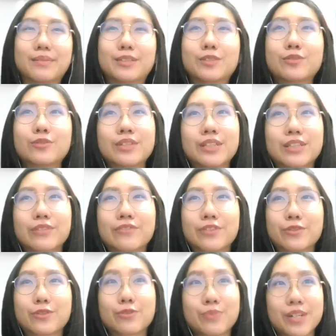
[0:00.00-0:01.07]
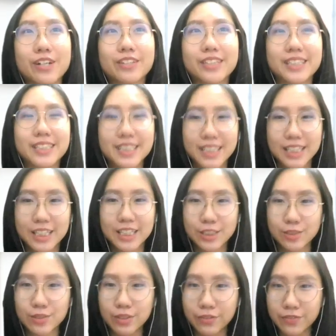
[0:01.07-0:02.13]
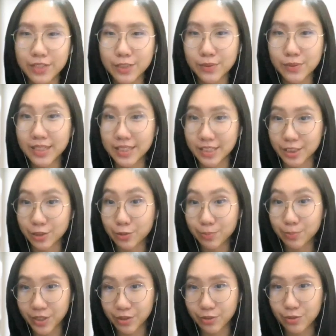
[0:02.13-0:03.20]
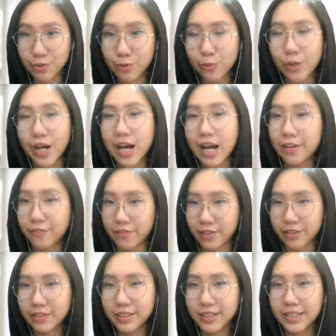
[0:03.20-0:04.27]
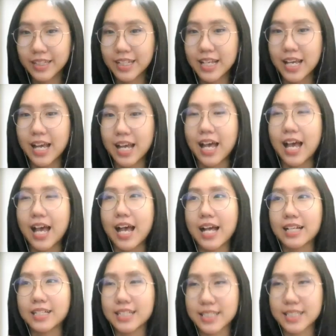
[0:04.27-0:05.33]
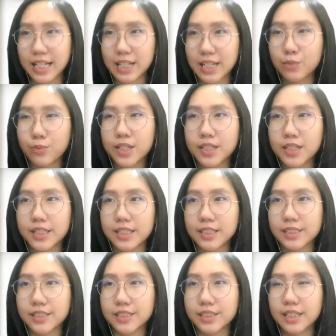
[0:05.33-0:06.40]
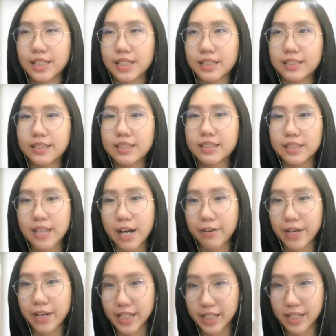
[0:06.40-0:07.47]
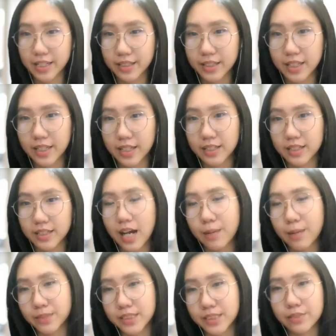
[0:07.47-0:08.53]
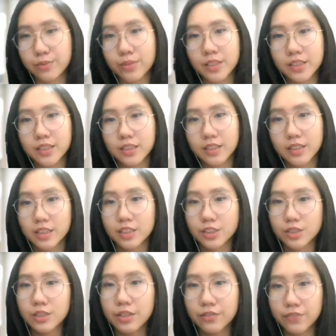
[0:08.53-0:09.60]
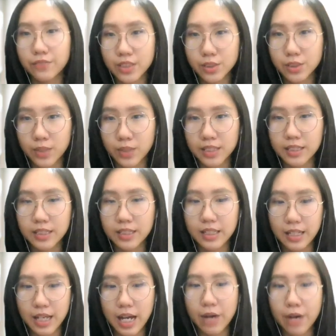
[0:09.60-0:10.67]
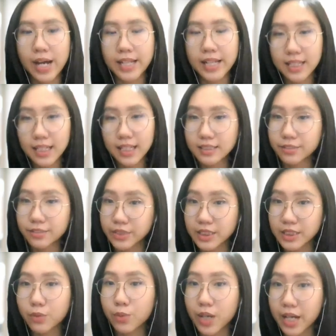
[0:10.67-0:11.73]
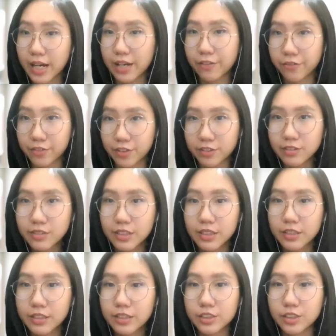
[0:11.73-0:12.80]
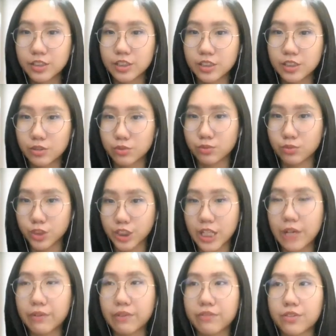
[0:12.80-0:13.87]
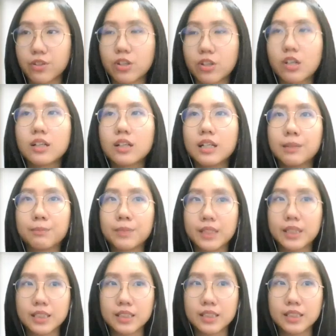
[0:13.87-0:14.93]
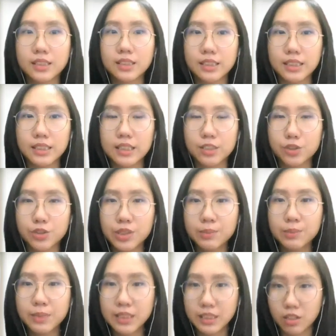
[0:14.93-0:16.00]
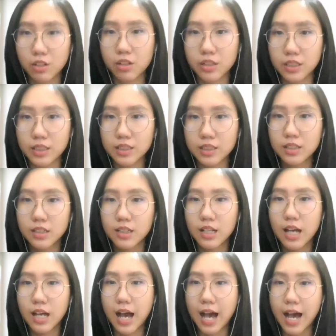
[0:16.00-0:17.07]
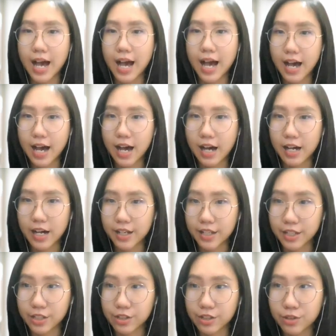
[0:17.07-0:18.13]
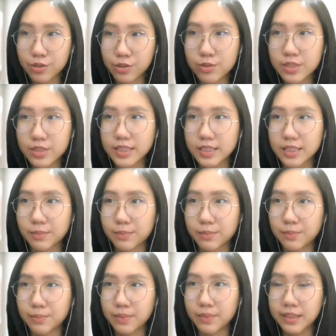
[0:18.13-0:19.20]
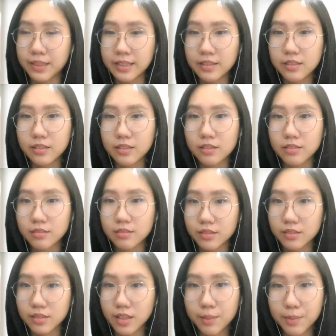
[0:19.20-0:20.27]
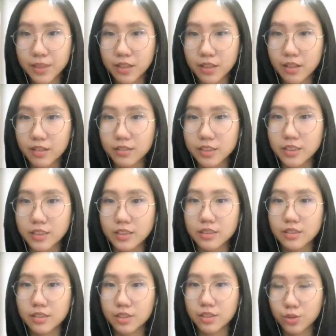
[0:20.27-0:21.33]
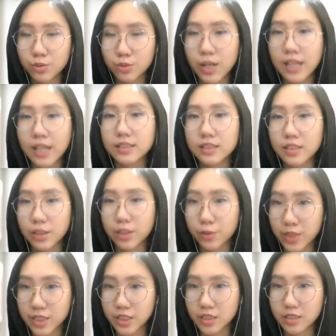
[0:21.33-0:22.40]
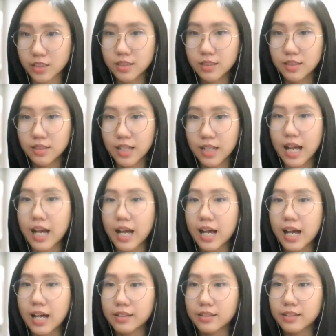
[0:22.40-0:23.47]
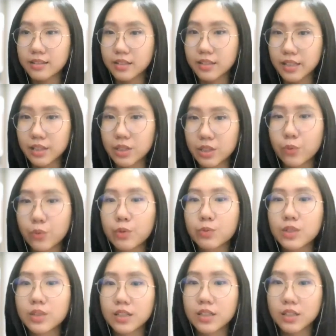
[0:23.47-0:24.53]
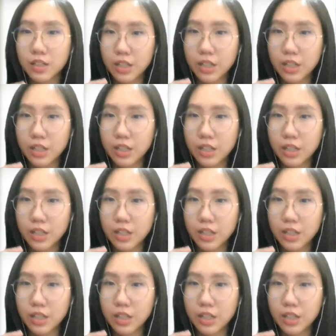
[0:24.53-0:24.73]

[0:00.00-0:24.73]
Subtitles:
To interview, to be honest. So the first one is UPU, where I failed, and the second one is the direct intake, the unsaid one. So the first one, I'll analyze the reason why I failed, just to share with you all. Because in the 3 Minutes Lawyer, I used some legal terminology to answer that question, and the interviewer